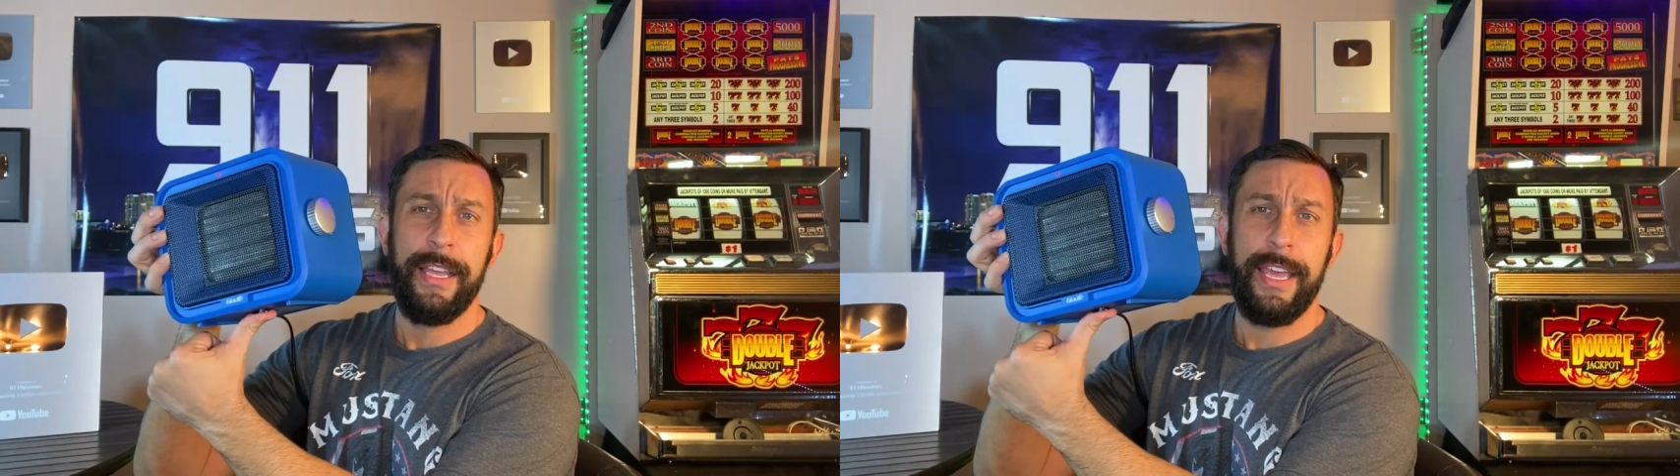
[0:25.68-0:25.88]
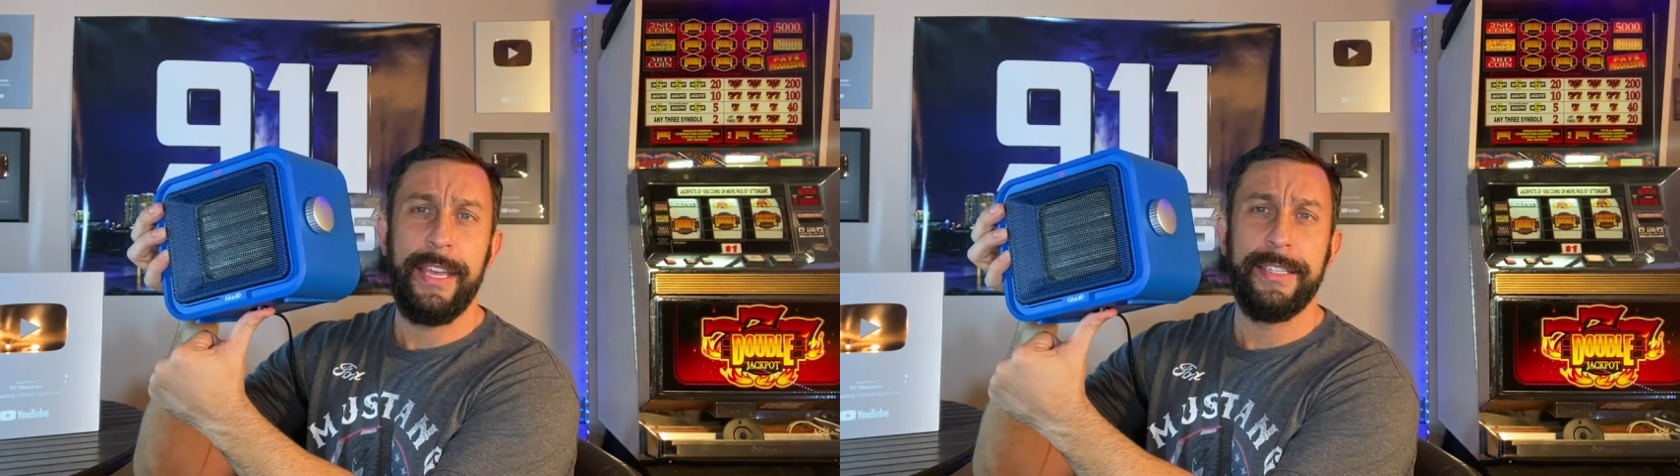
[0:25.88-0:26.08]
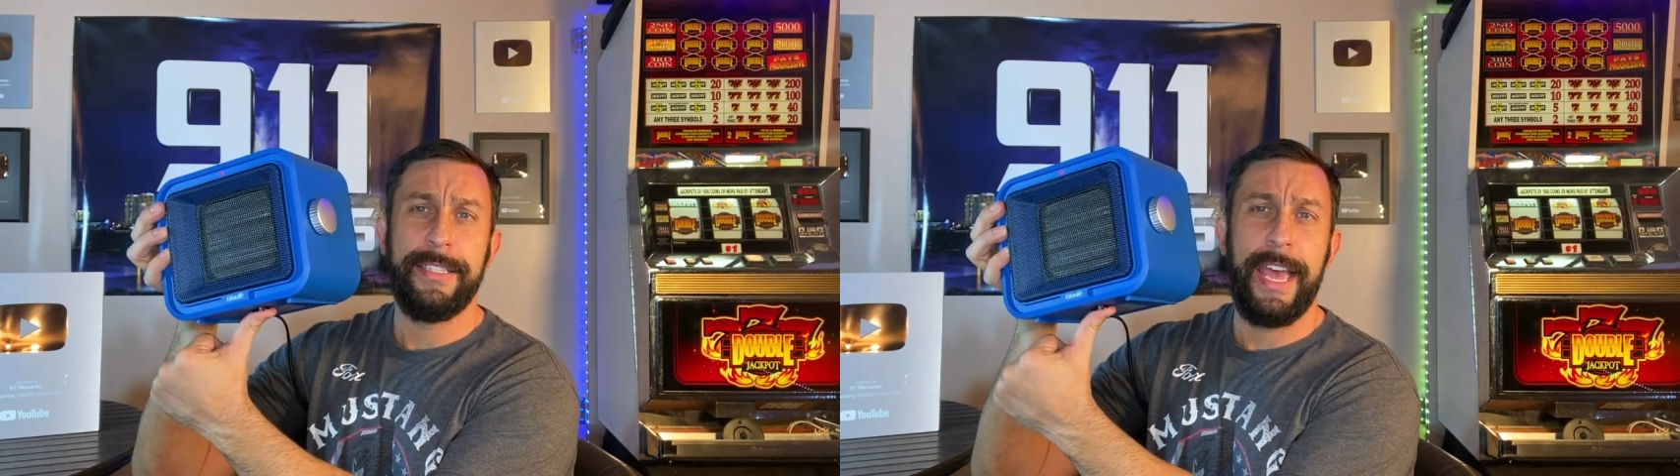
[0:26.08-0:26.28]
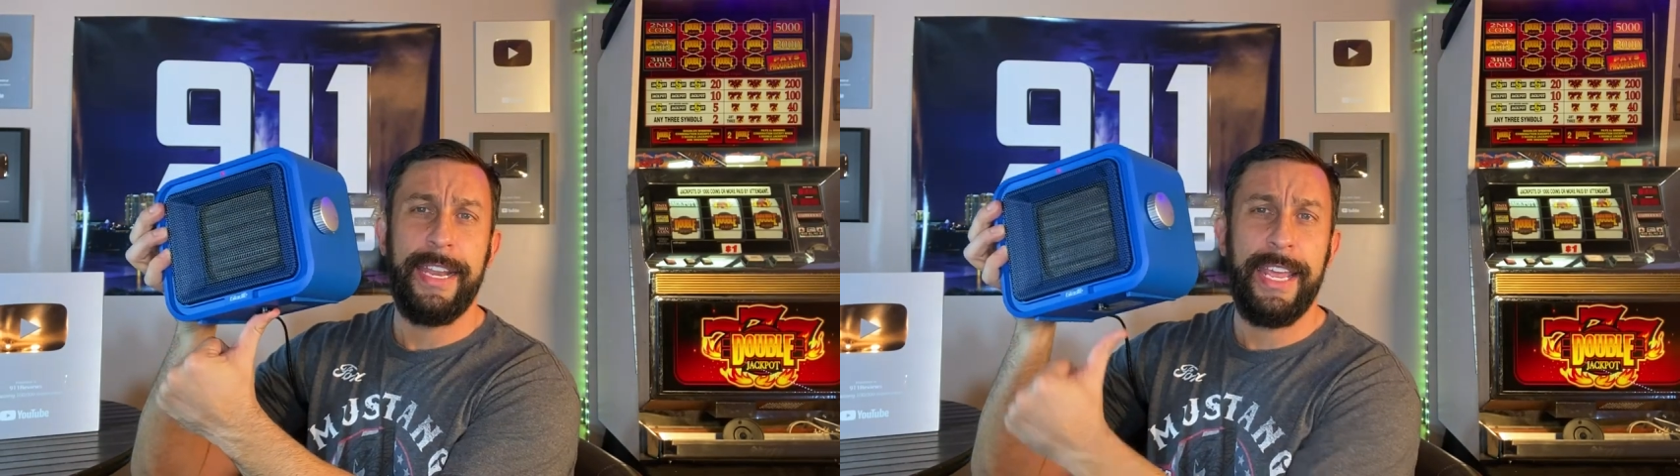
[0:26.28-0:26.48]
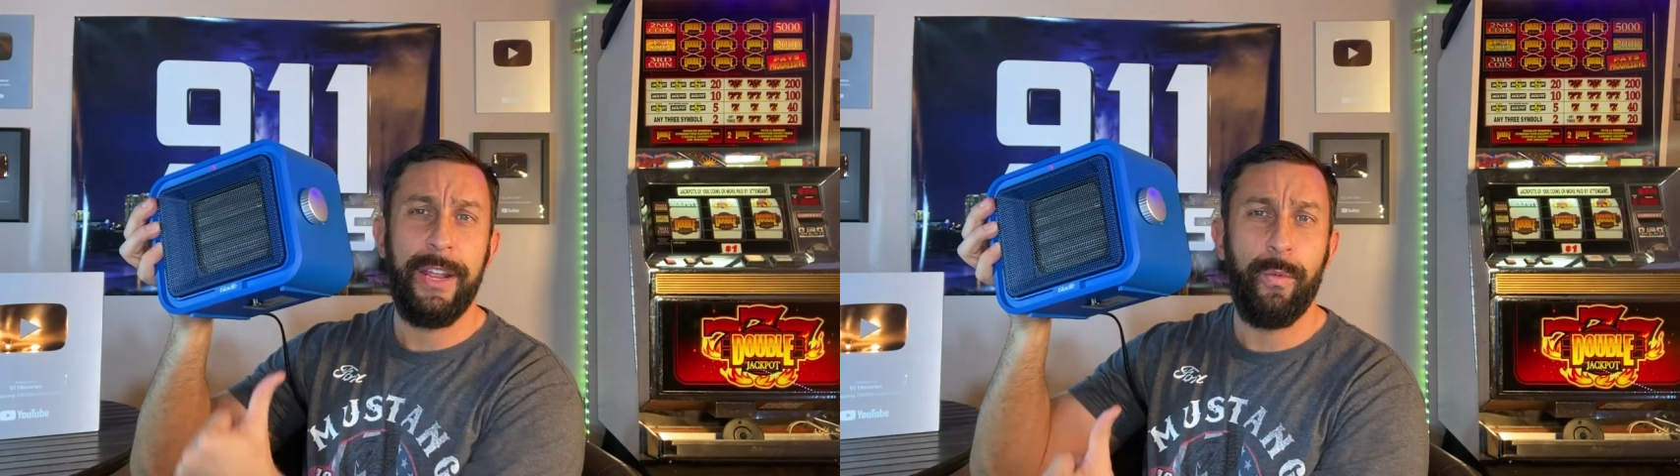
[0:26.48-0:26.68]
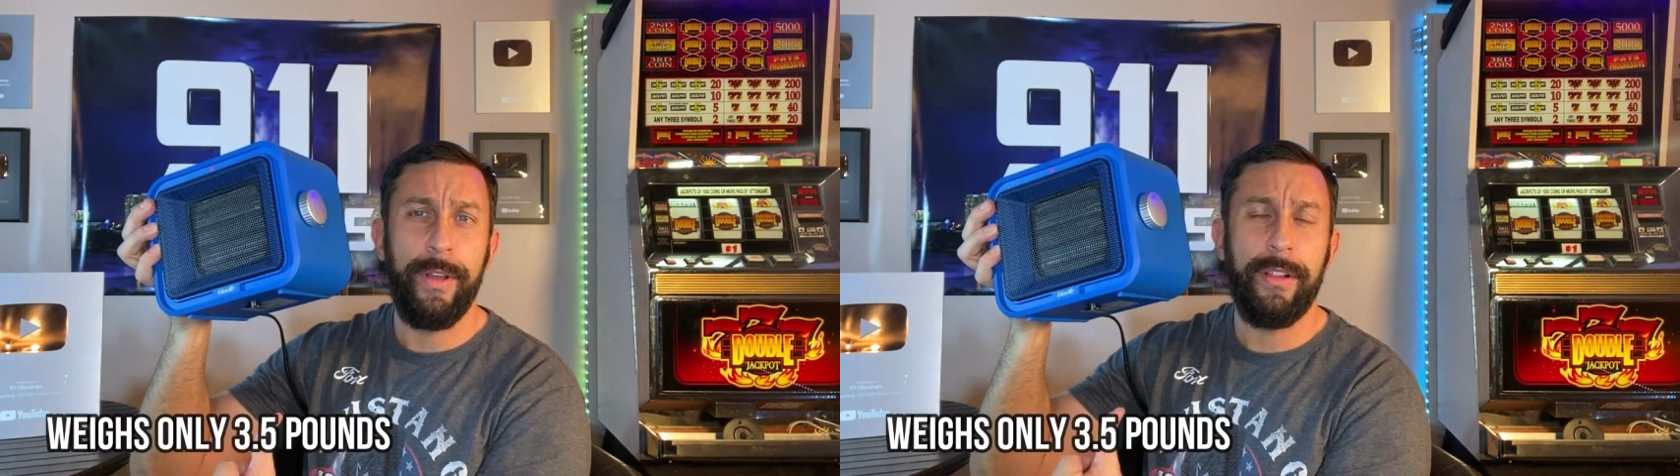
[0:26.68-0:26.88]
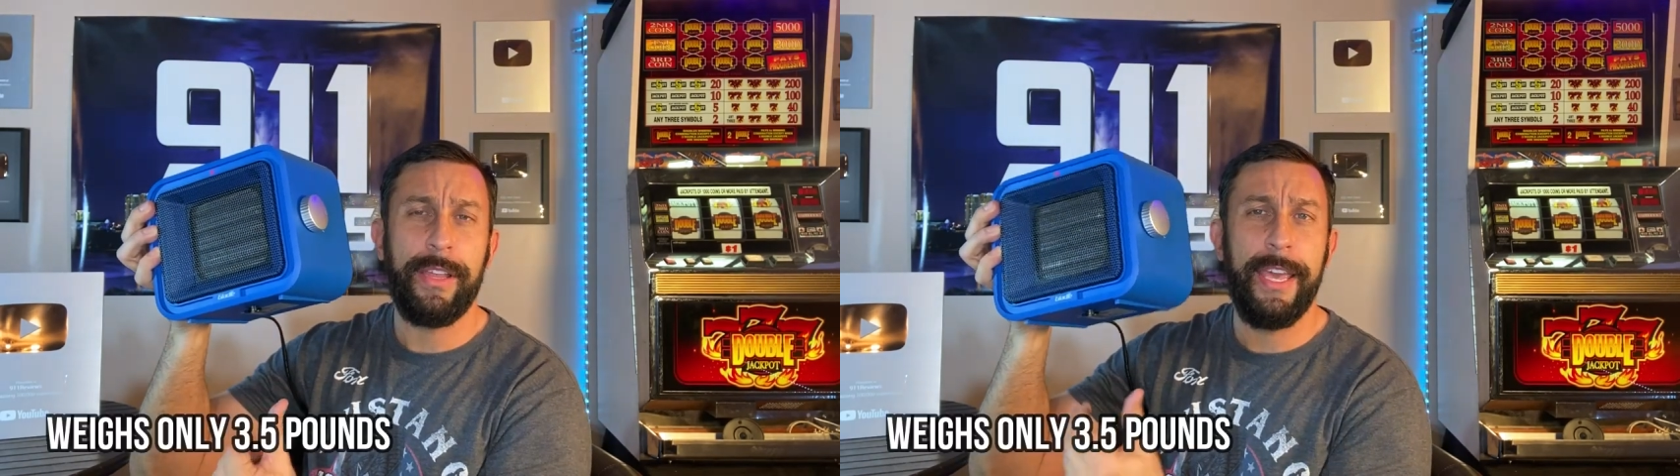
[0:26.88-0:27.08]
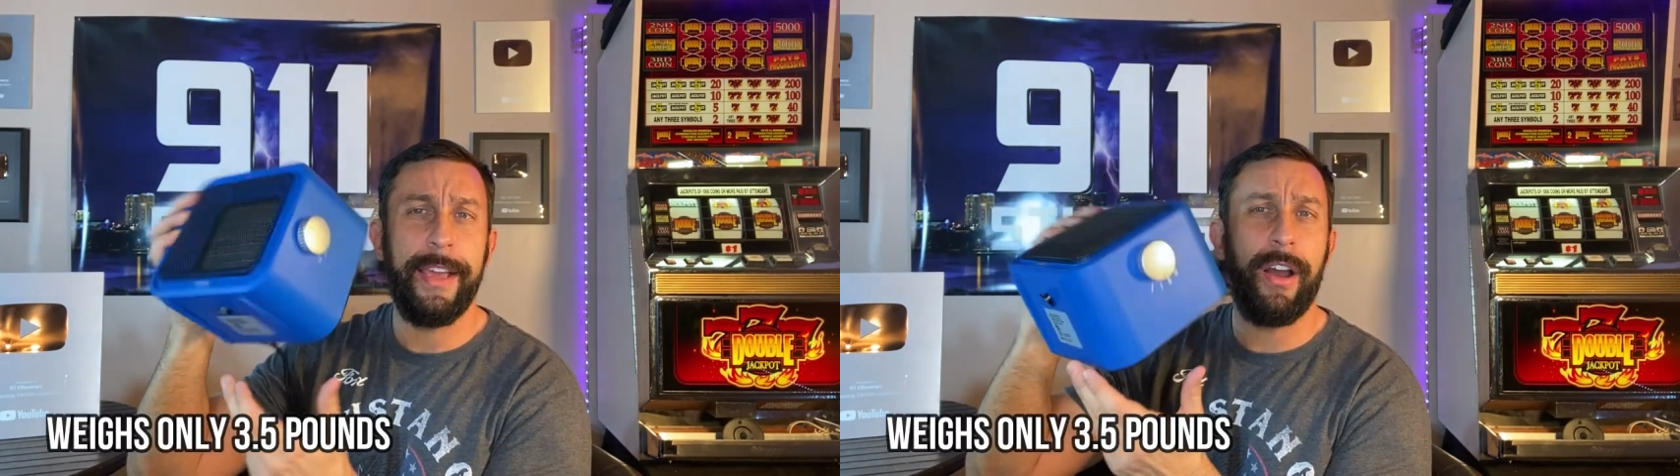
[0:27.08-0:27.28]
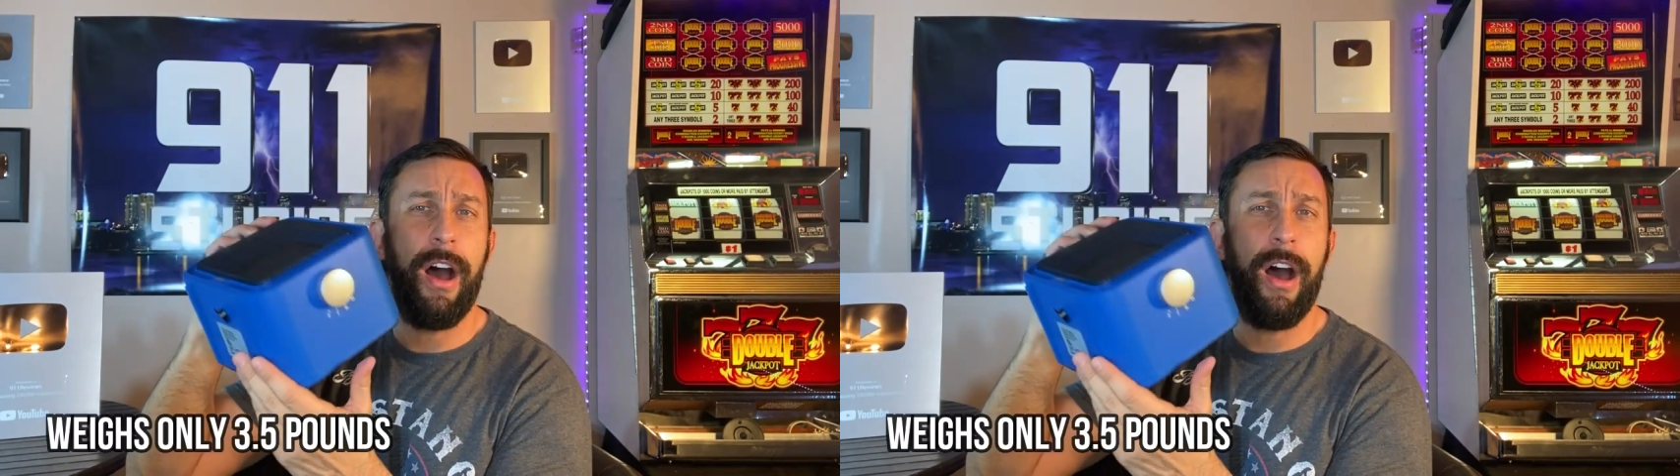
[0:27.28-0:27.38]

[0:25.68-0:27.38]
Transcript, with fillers: is that it will kick